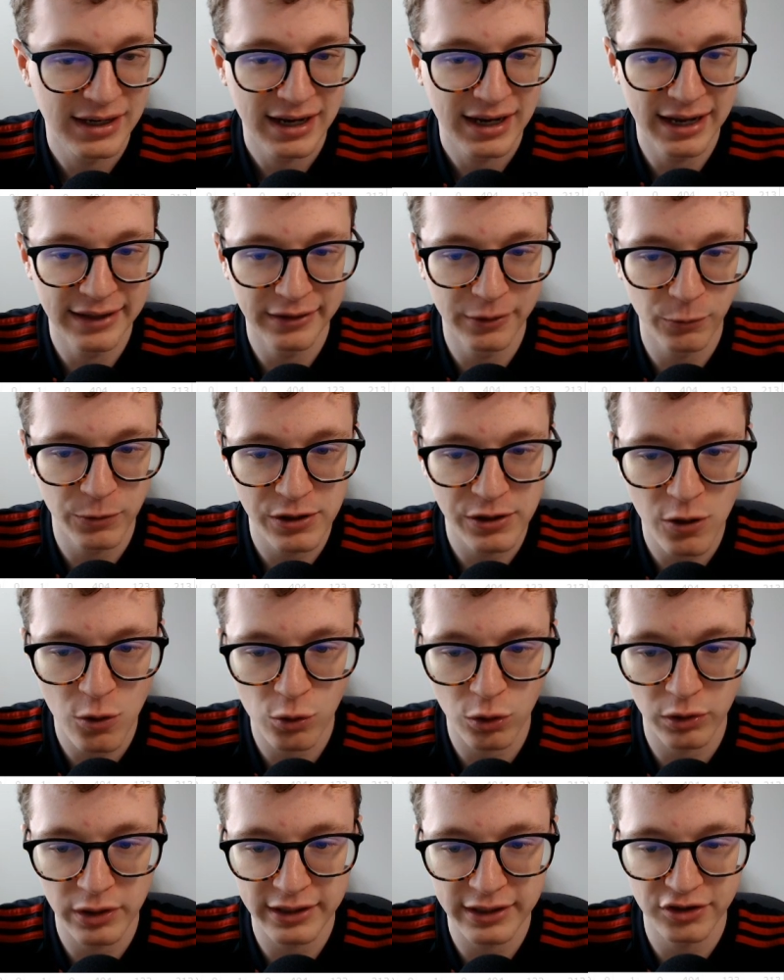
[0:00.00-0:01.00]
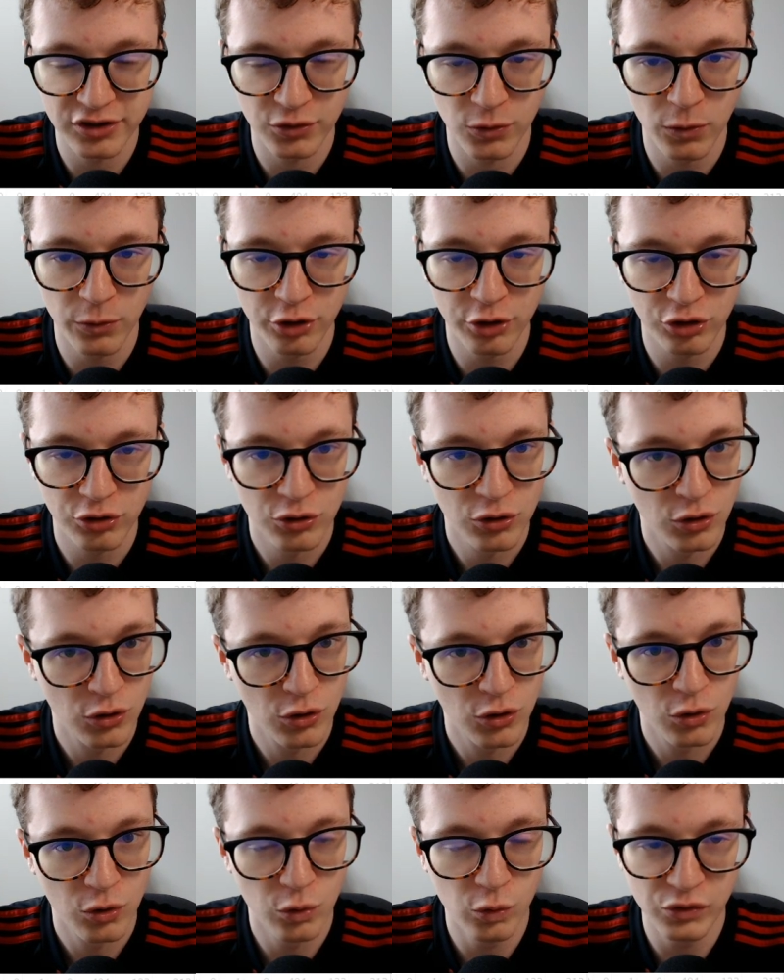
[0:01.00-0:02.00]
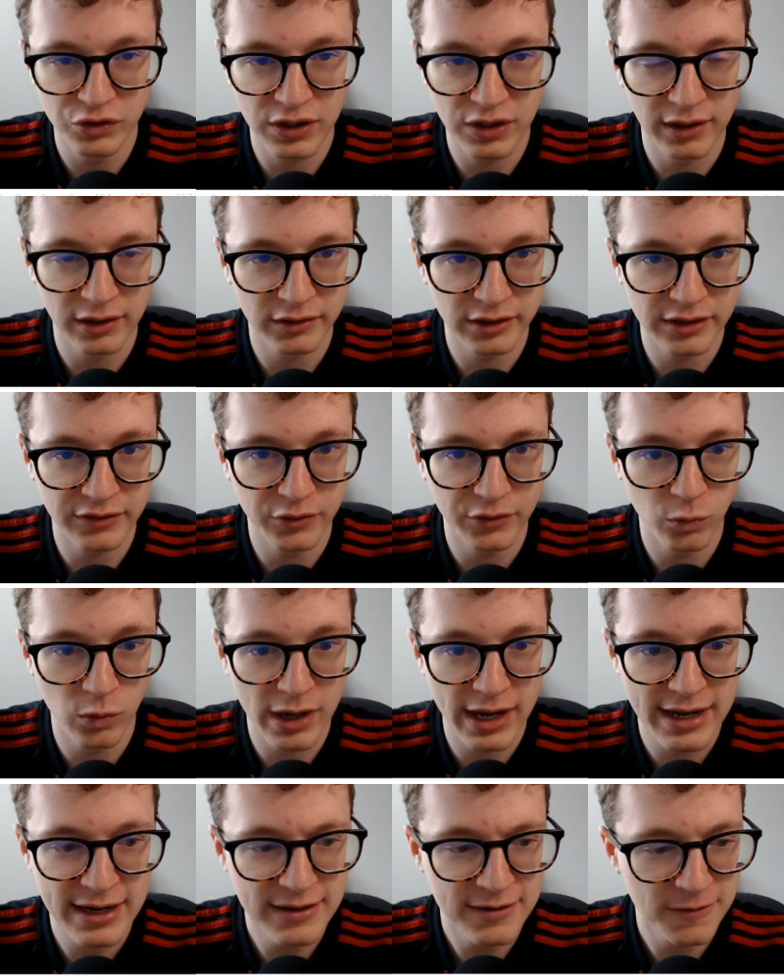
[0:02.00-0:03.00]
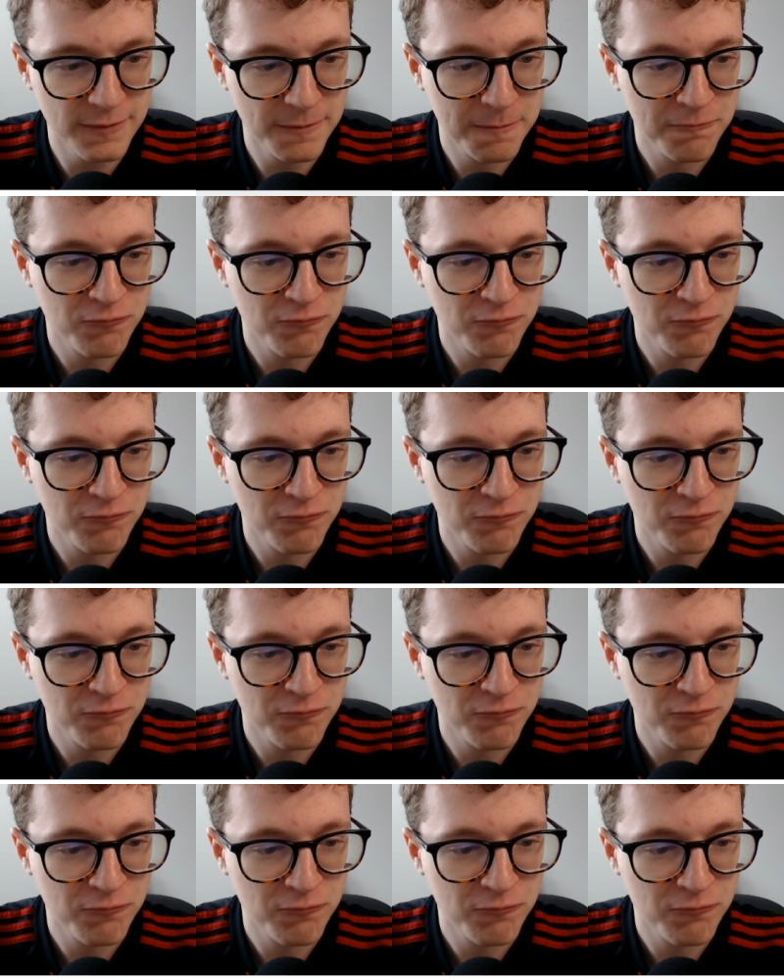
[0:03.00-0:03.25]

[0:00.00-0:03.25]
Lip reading: And there we go. Click search. Who's going to lead the way?